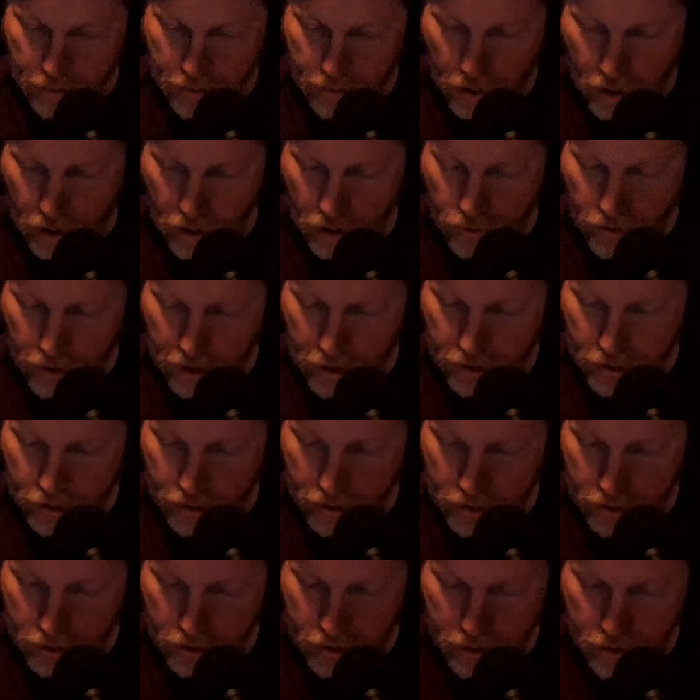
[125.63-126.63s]
all around
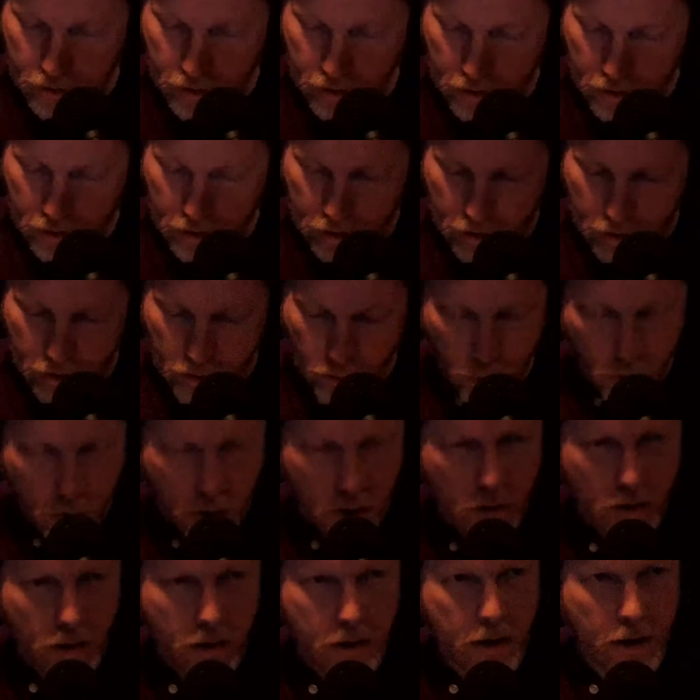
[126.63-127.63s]
the
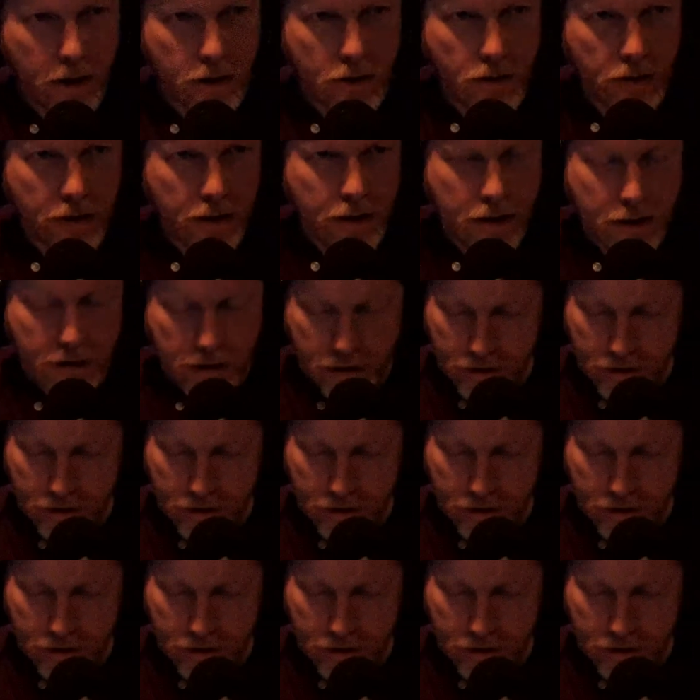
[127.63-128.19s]
world or the country.